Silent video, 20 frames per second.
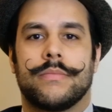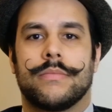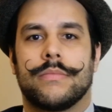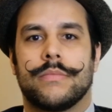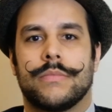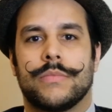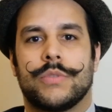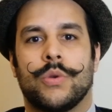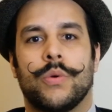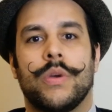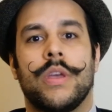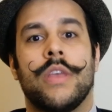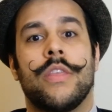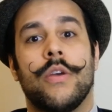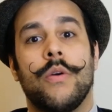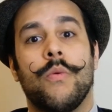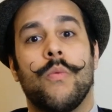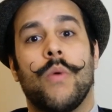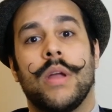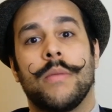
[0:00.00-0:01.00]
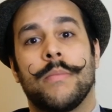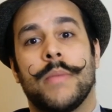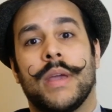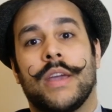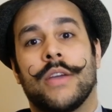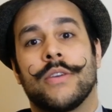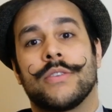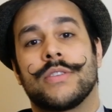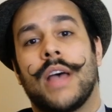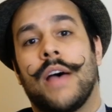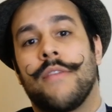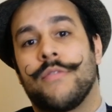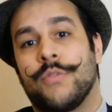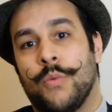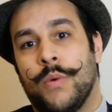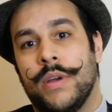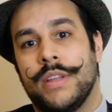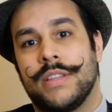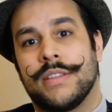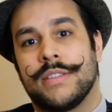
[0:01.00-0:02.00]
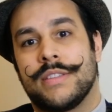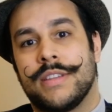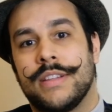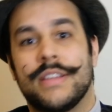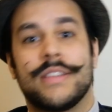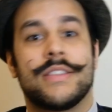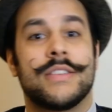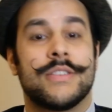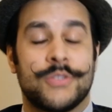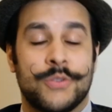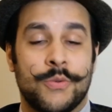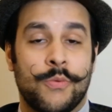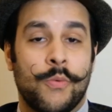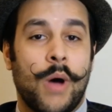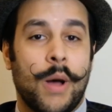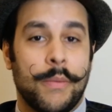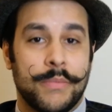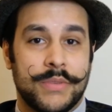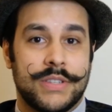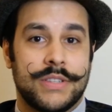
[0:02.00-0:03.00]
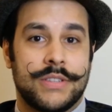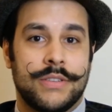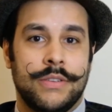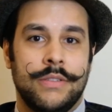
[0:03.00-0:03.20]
So either winemakers have to wait until it is the warm season